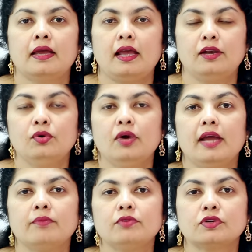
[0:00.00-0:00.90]
Hello,
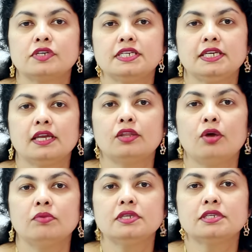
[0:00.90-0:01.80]
I am Dr. Teena
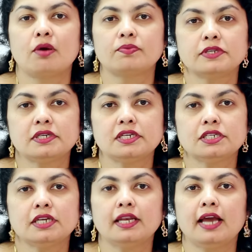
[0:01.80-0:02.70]
Thomas,
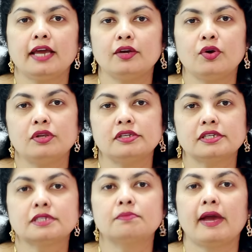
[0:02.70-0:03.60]
obstetrician and
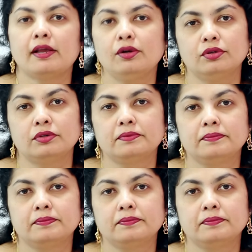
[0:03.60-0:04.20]
gynecologist, Bangalore.